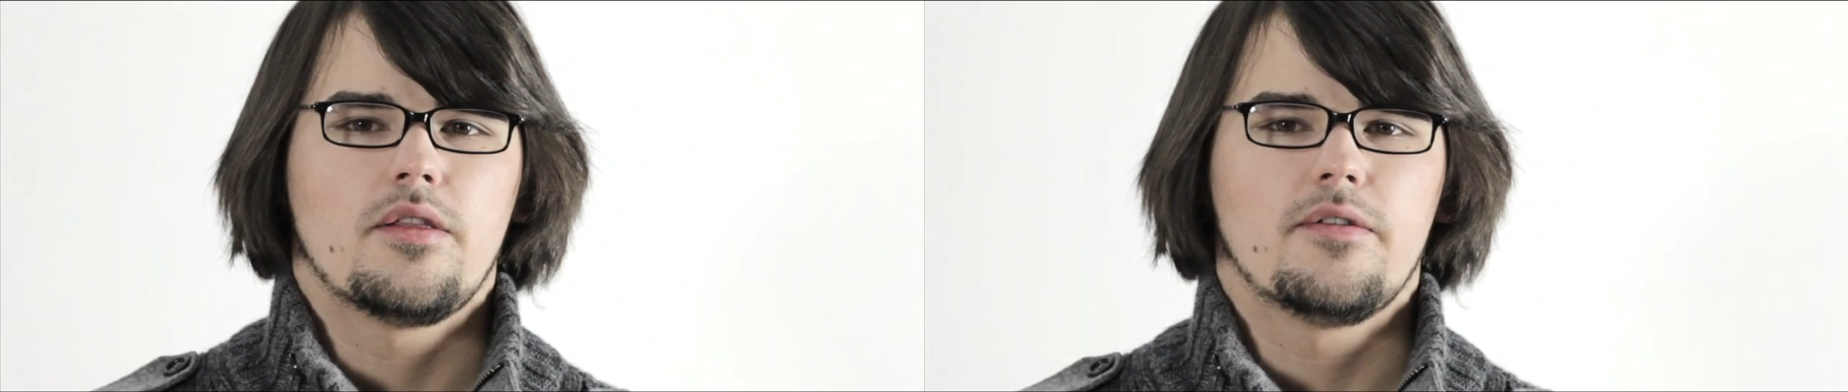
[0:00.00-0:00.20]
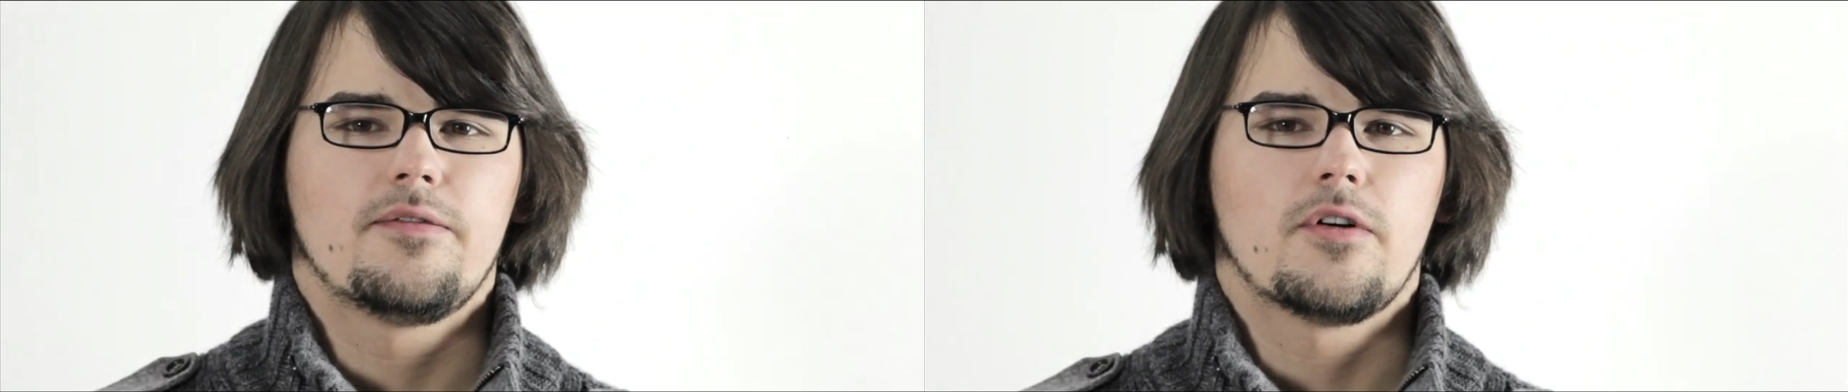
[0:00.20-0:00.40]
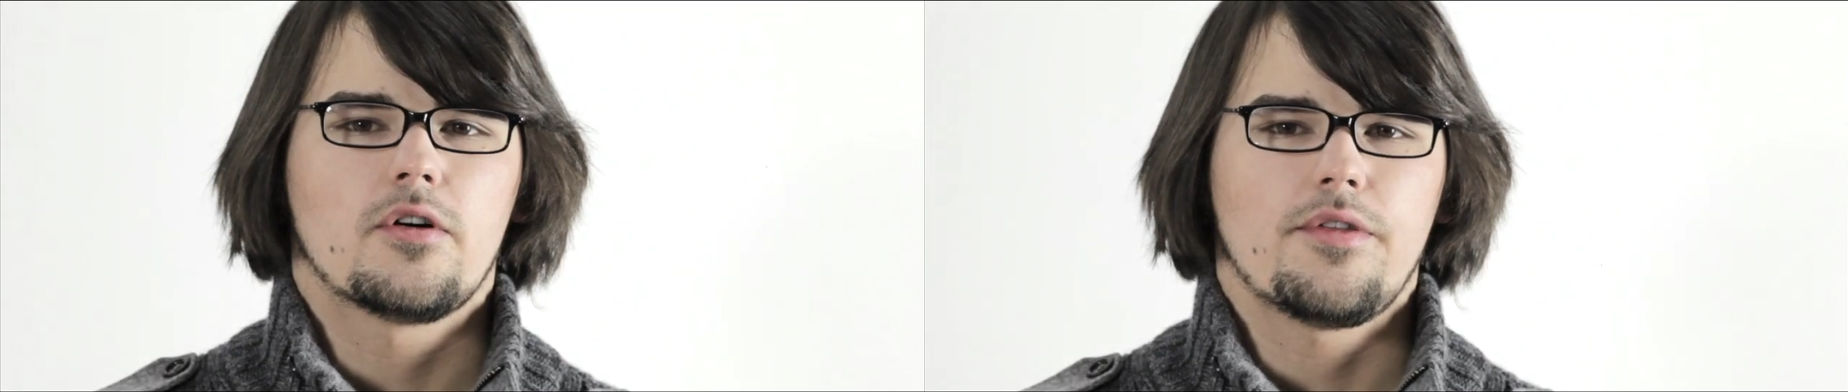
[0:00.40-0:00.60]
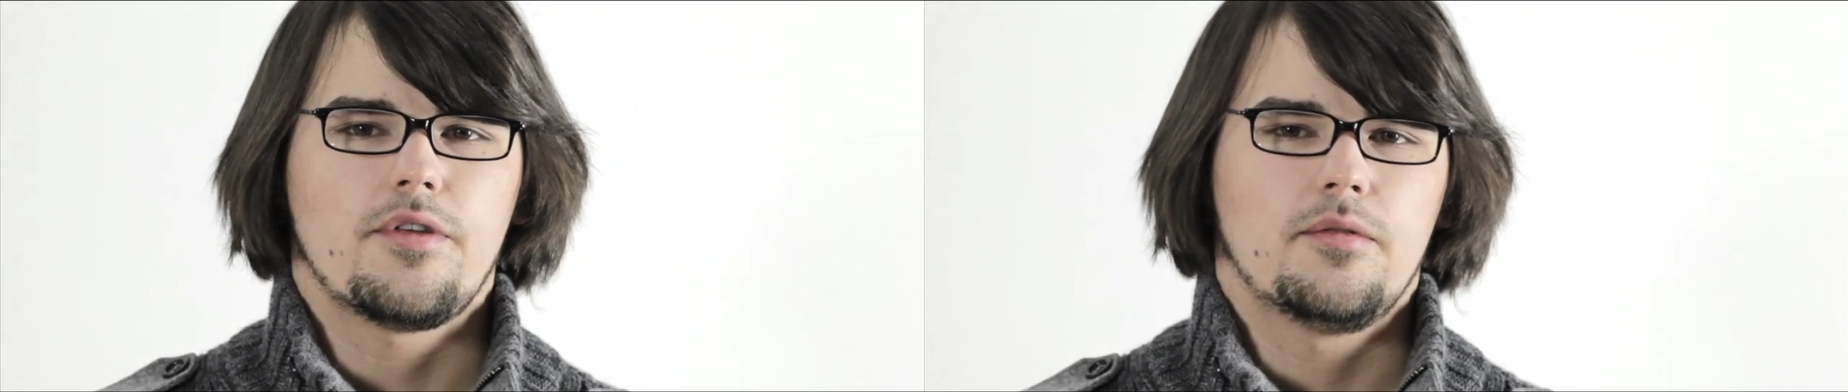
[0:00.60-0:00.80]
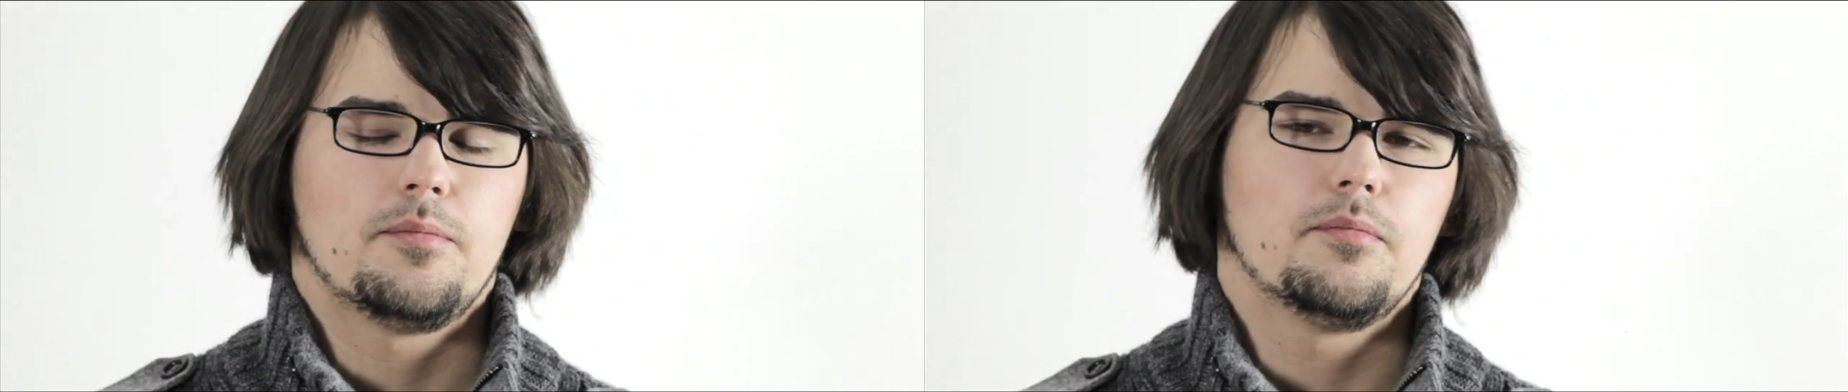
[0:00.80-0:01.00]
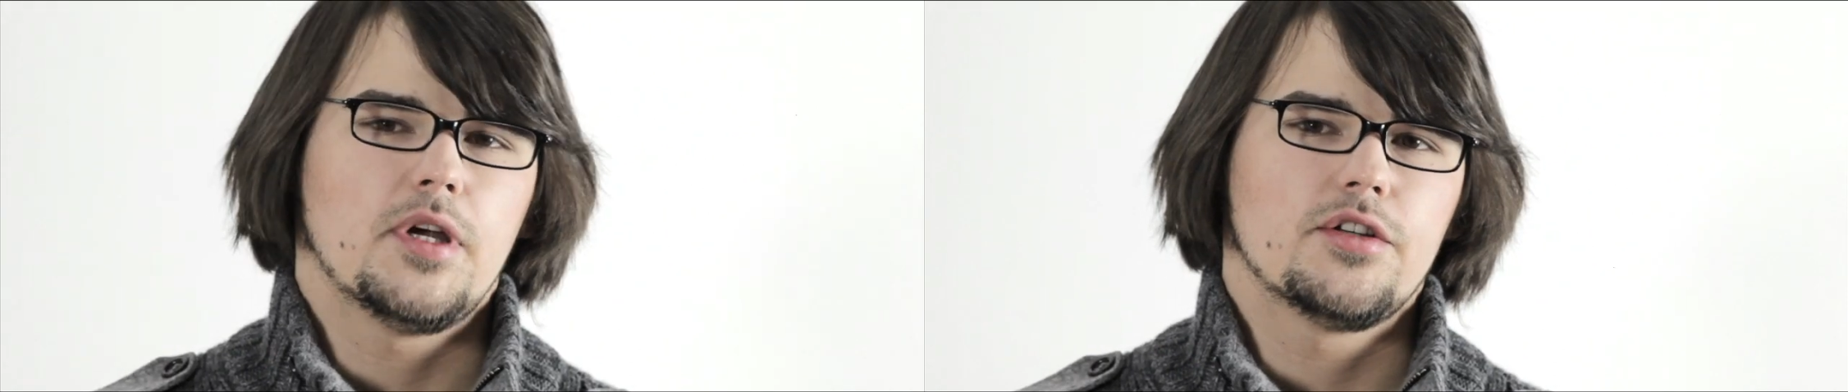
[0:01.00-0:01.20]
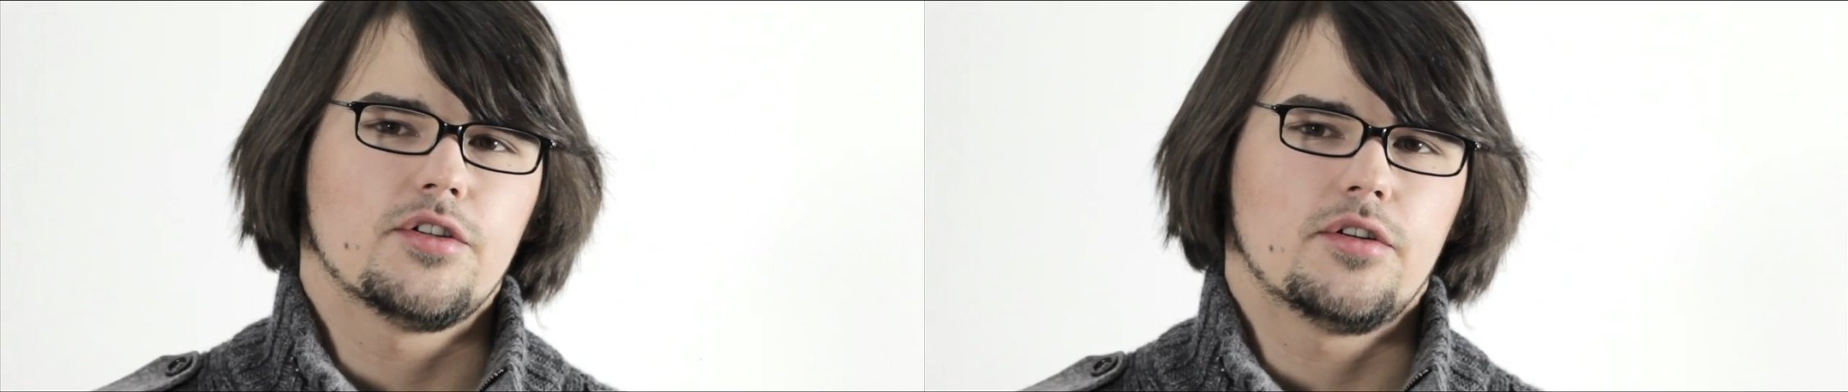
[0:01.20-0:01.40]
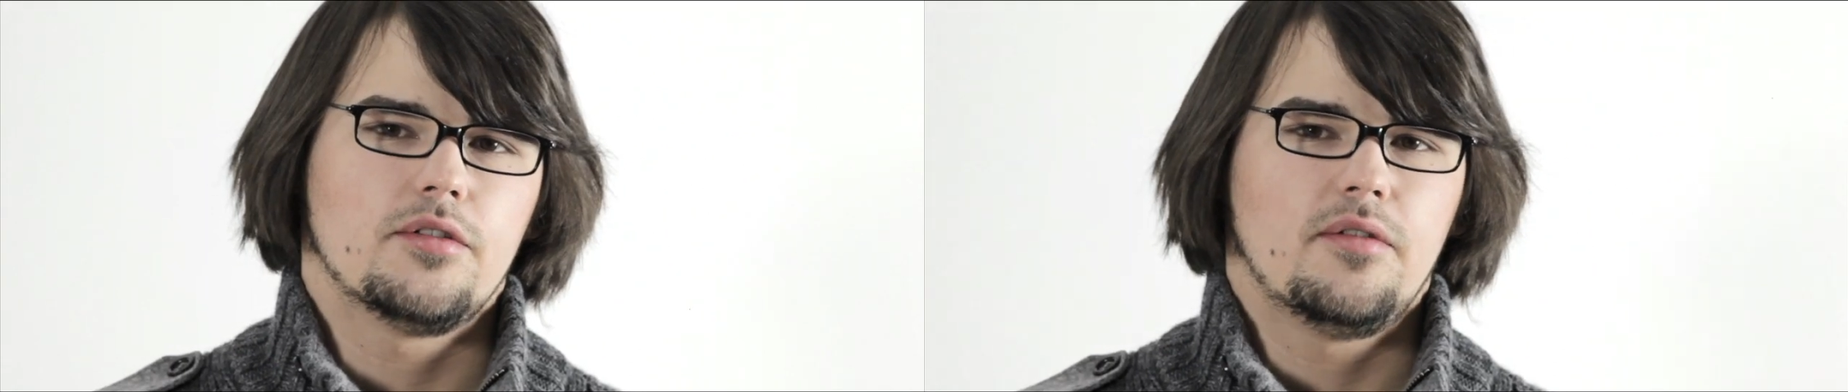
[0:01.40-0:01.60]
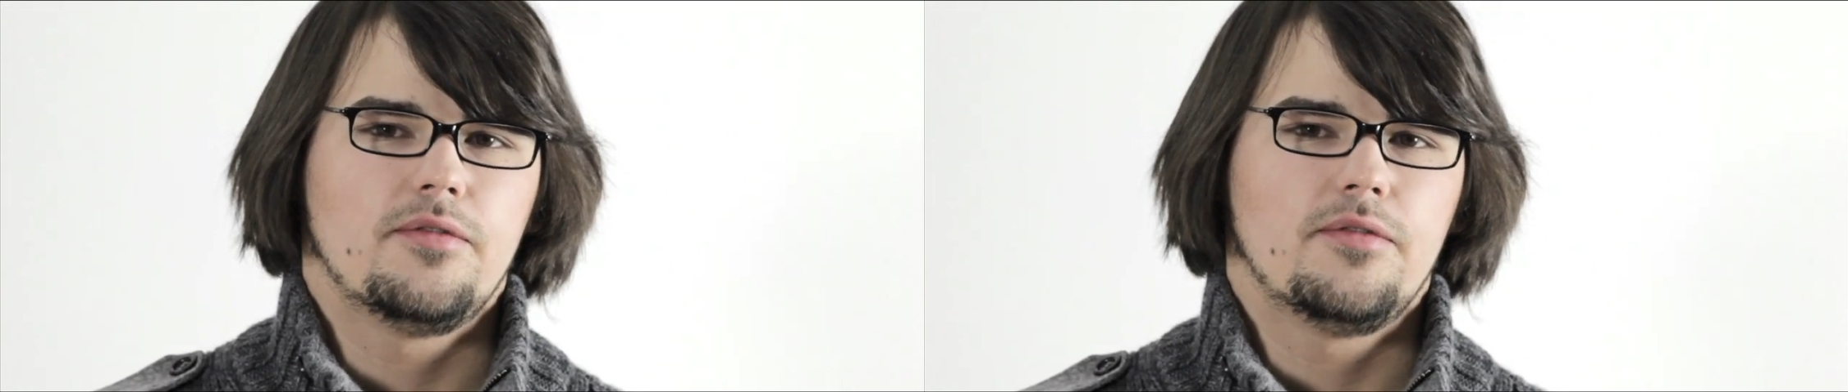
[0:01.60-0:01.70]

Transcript: The fourth major